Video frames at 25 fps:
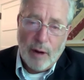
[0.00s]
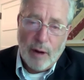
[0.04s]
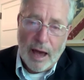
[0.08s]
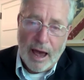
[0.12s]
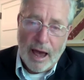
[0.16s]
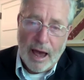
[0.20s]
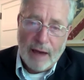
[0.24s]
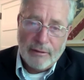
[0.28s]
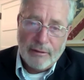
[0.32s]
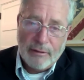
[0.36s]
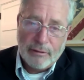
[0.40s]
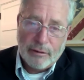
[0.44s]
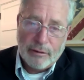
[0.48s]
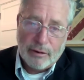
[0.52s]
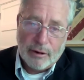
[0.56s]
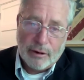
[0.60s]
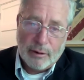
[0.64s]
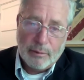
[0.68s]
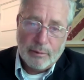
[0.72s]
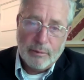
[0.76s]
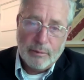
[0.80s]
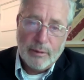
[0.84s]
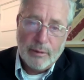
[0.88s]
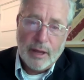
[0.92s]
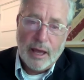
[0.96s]
after
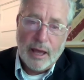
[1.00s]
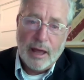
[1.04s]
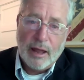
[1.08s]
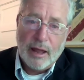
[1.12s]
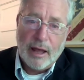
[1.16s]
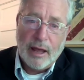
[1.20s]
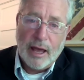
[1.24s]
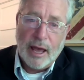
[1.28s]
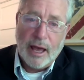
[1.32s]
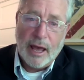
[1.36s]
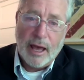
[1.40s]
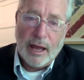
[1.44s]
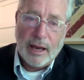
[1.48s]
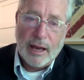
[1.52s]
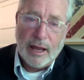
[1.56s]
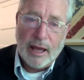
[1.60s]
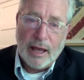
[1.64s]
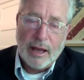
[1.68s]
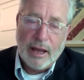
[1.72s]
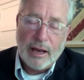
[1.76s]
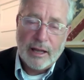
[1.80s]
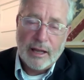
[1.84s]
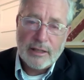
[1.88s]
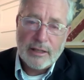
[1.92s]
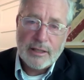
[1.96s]
them.
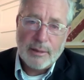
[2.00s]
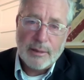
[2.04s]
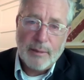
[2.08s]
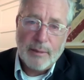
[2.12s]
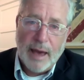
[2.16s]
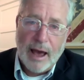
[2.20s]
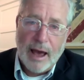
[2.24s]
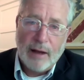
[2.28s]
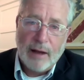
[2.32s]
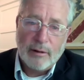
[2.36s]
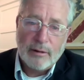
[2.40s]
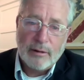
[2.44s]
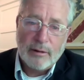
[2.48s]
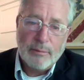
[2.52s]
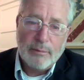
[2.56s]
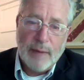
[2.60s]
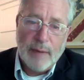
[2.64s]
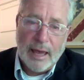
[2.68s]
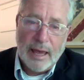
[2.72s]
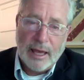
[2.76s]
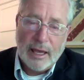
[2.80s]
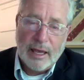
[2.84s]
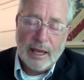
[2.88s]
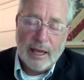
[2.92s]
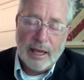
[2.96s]
And it's about
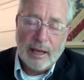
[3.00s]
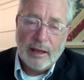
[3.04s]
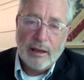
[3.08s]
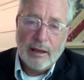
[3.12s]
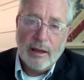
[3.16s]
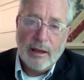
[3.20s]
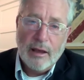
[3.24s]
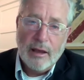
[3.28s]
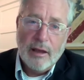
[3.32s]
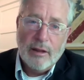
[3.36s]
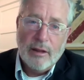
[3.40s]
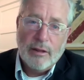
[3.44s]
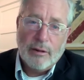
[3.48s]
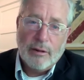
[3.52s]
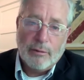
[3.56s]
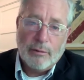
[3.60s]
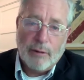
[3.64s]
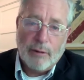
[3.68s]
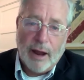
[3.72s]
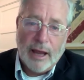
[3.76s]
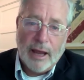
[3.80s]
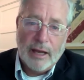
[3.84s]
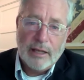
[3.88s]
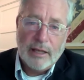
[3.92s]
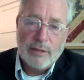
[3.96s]
making the
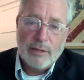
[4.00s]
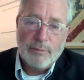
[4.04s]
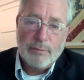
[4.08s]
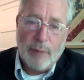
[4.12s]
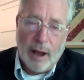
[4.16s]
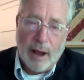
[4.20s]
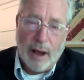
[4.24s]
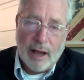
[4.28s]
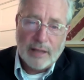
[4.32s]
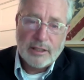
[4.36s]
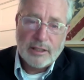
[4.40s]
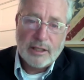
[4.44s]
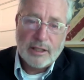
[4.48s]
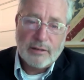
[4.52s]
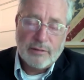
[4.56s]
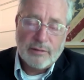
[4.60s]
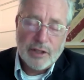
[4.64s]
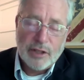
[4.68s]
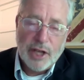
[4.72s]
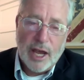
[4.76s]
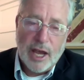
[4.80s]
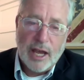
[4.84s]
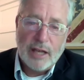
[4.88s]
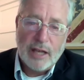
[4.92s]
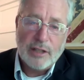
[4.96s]
right positive
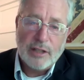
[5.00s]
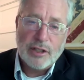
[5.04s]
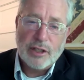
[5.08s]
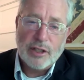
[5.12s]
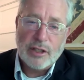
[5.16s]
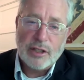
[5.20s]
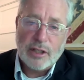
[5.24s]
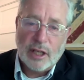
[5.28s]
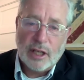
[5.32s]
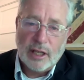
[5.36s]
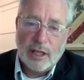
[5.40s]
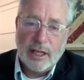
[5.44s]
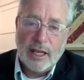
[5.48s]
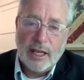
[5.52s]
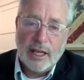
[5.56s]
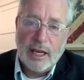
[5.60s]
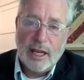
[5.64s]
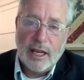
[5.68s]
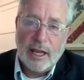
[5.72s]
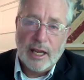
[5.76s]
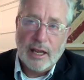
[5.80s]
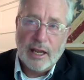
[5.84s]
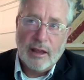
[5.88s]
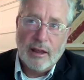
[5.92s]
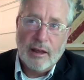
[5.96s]
changes,
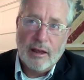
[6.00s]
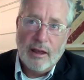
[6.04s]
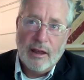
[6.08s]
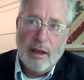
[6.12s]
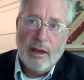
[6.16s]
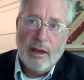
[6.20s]
leading